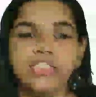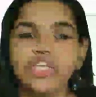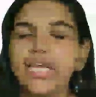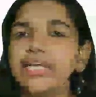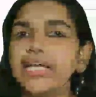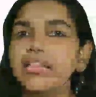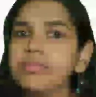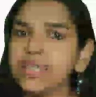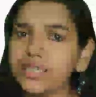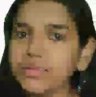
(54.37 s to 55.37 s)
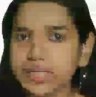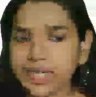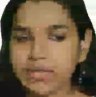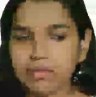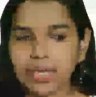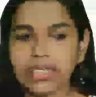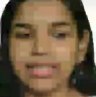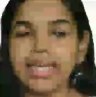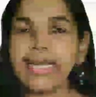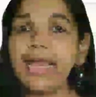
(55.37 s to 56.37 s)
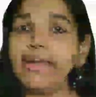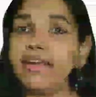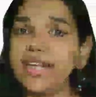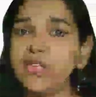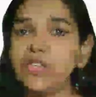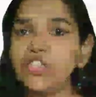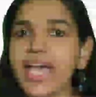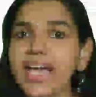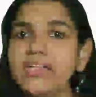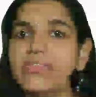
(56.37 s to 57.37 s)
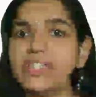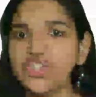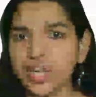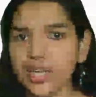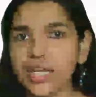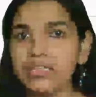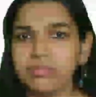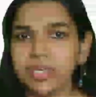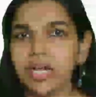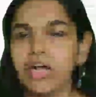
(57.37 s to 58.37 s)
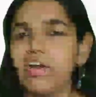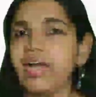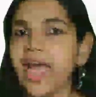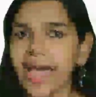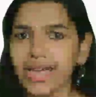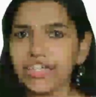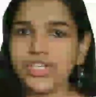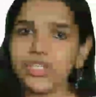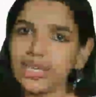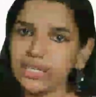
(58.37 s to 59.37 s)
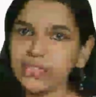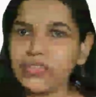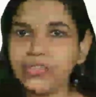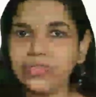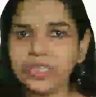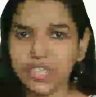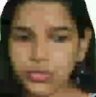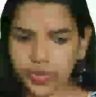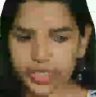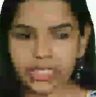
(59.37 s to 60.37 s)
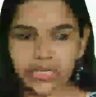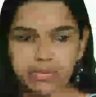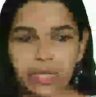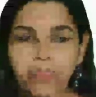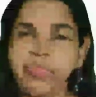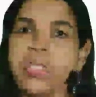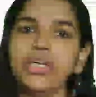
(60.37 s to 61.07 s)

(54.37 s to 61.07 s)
Chalanatmagam karma. That entity which has a chalanatmaka or action, that is considered to be karma.